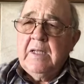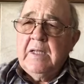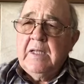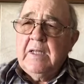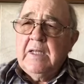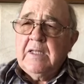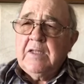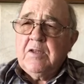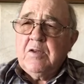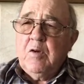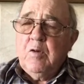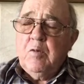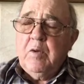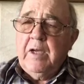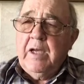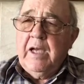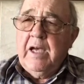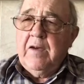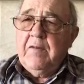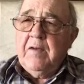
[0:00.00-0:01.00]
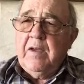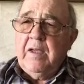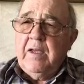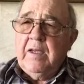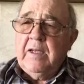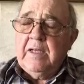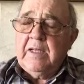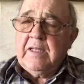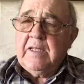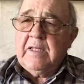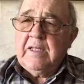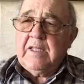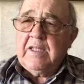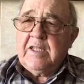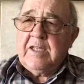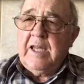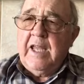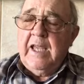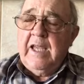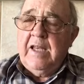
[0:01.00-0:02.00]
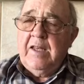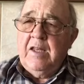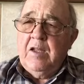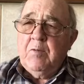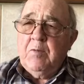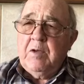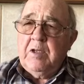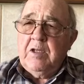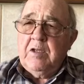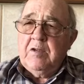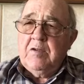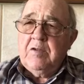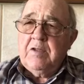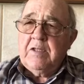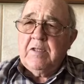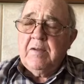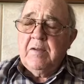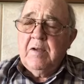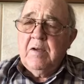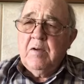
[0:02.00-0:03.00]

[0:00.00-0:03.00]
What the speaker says: So we have a stain that we use.